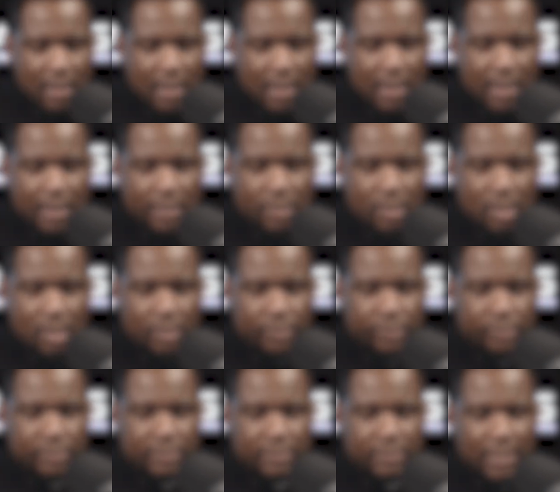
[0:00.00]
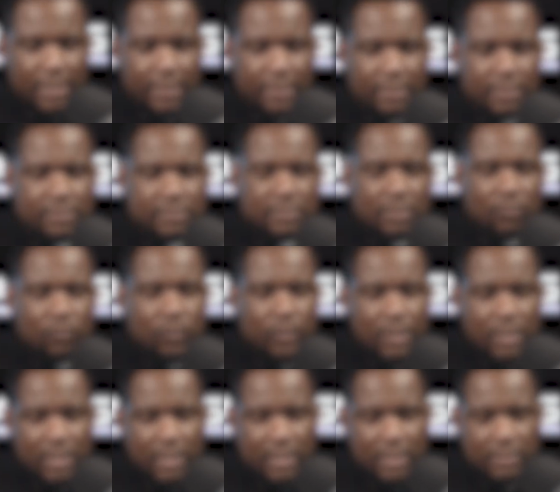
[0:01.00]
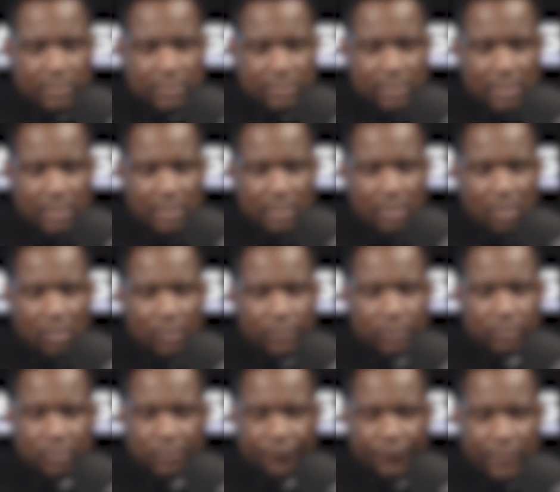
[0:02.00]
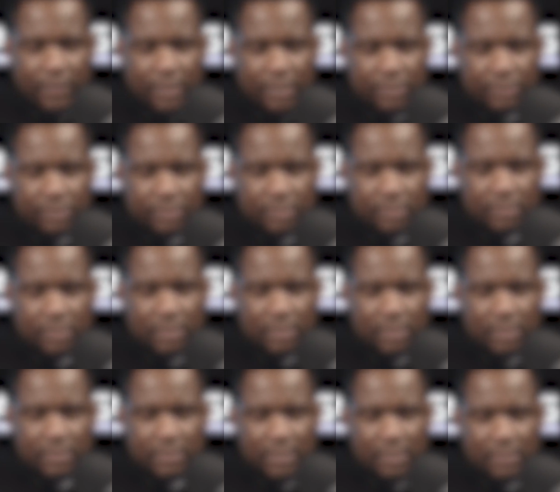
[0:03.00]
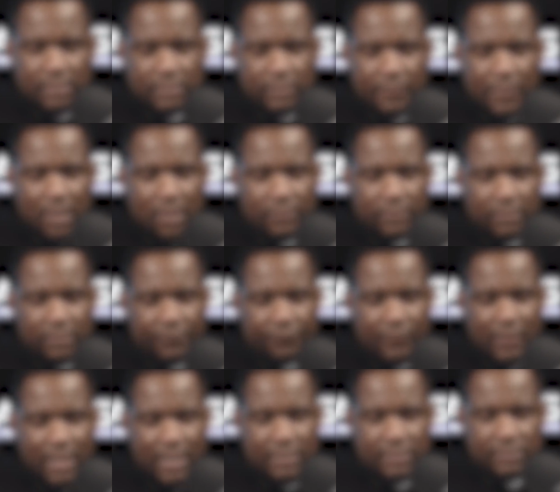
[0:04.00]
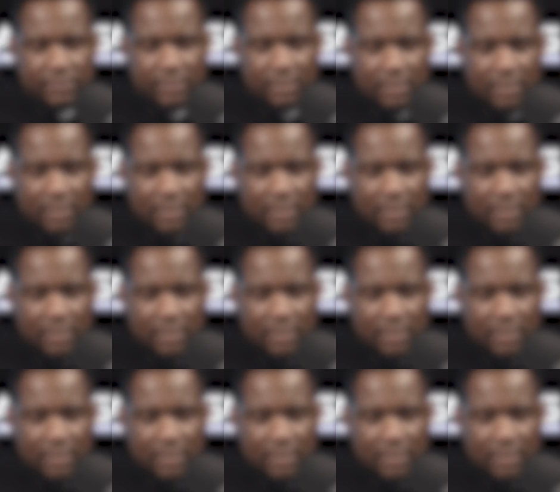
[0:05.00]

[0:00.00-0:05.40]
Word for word: And under settings, we can see all the notifications, the details about the device,